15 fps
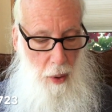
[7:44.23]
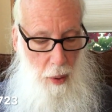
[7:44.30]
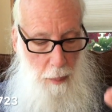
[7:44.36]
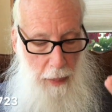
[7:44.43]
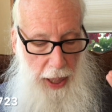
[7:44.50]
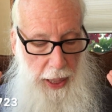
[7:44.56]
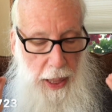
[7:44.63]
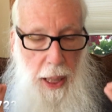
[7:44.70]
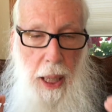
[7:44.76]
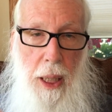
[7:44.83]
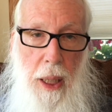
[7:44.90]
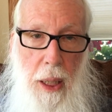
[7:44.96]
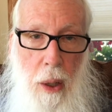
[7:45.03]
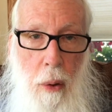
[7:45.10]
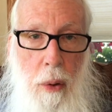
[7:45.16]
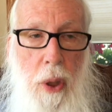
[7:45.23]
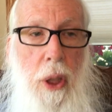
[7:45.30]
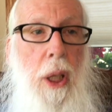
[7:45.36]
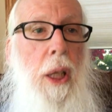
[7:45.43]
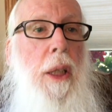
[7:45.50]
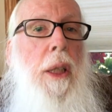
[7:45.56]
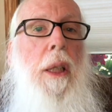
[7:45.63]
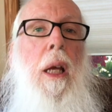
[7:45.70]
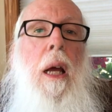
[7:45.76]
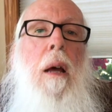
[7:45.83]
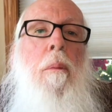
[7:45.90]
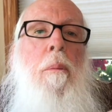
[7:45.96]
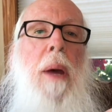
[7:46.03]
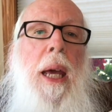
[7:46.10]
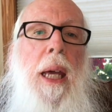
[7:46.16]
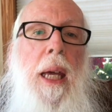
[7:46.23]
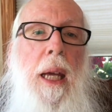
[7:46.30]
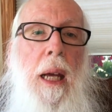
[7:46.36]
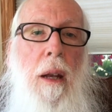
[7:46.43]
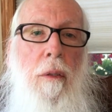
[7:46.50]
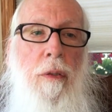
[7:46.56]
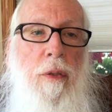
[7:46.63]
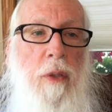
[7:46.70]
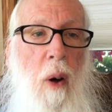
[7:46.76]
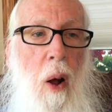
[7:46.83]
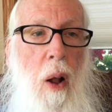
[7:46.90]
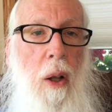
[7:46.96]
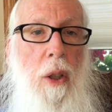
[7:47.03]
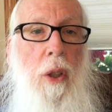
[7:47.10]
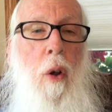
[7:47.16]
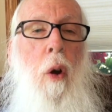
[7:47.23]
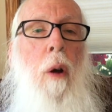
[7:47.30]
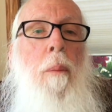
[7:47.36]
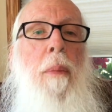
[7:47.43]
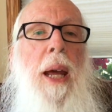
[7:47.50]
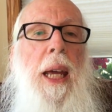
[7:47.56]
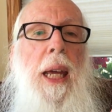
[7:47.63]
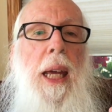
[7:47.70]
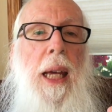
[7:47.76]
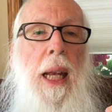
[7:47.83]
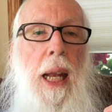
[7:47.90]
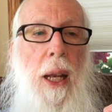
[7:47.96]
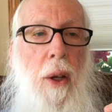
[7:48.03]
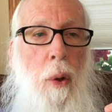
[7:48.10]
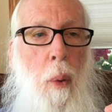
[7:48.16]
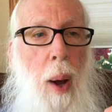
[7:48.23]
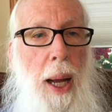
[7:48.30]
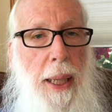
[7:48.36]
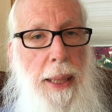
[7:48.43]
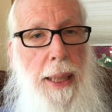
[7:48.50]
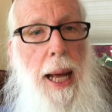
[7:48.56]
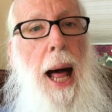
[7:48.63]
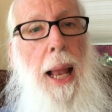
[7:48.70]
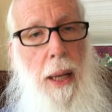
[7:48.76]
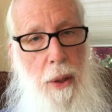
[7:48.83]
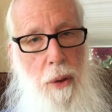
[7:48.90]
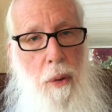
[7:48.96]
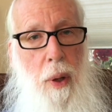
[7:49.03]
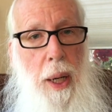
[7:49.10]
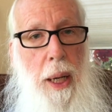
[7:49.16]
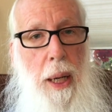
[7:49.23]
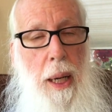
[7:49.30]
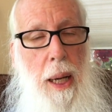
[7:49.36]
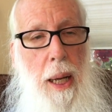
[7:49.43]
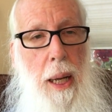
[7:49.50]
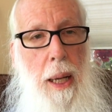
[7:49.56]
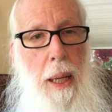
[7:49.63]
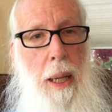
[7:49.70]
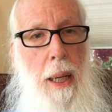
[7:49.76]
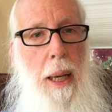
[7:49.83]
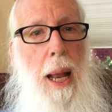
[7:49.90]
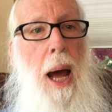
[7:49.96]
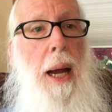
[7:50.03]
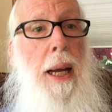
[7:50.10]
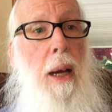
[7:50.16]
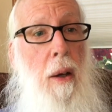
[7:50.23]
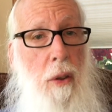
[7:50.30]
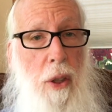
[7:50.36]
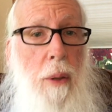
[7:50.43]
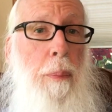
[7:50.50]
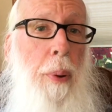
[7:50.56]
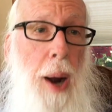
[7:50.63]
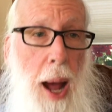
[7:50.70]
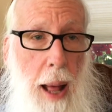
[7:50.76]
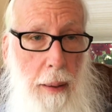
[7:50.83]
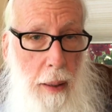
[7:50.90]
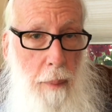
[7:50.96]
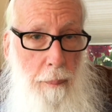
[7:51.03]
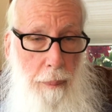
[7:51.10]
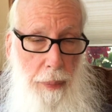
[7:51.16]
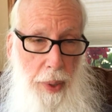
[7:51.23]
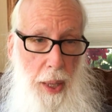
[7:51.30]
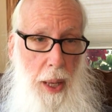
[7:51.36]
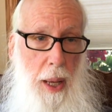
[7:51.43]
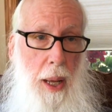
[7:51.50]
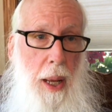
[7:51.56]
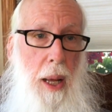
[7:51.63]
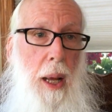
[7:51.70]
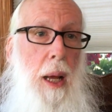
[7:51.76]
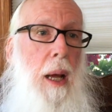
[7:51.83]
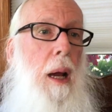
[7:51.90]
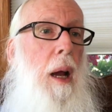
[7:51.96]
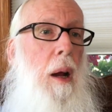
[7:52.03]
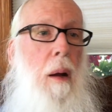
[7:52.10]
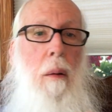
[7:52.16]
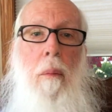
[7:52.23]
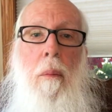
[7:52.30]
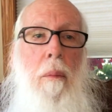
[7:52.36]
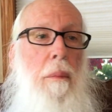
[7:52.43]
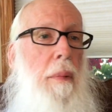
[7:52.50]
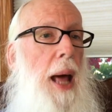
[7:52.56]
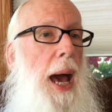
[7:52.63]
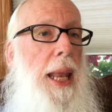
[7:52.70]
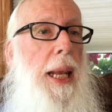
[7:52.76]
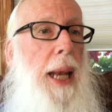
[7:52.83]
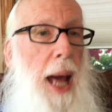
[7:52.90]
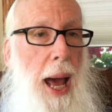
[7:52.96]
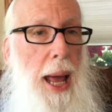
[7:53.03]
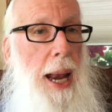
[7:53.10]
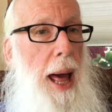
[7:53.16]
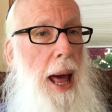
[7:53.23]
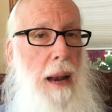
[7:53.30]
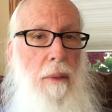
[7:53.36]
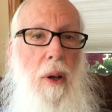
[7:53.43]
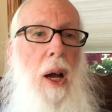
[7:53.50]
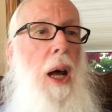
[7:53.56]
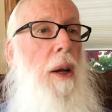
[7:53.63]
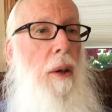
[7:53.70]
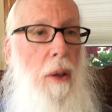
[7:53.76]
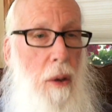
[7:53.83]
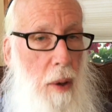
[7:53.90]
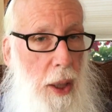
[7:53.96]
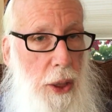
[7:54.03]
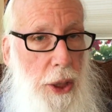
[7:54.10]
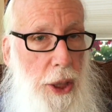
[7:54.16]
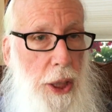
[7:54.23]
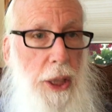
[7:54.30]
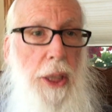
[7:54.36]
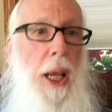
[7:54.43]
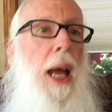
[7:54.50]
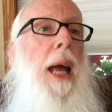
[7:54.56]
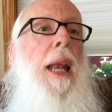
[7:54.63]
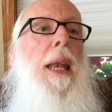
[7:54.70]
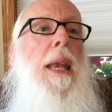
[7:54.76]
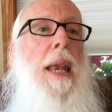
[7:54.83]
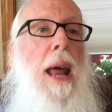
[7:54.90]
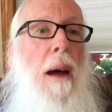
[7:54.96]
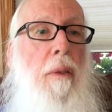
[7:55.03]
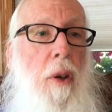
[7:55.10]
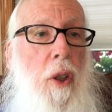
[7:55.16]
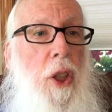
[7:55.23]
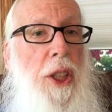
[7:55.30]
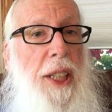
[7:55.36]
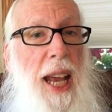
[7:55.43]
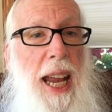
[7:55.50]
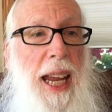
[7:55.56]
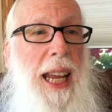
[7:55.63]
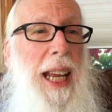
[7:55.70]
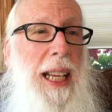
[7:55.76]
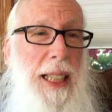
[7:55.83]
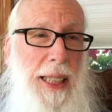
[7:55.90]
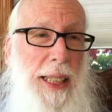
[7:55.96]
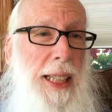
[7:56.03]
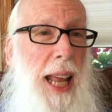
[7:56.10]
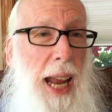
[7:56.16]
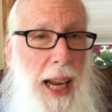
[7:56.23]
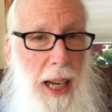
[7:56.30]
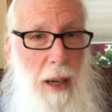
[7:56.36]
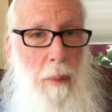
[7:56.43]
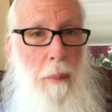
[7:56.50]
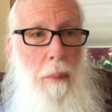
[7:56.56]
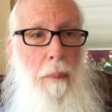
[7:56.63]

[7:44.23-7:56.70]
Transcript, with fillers: making it useless, making it false, or making it into idolatry. That's right. Now, here's the problem 99 out of 100 Christians never say his name.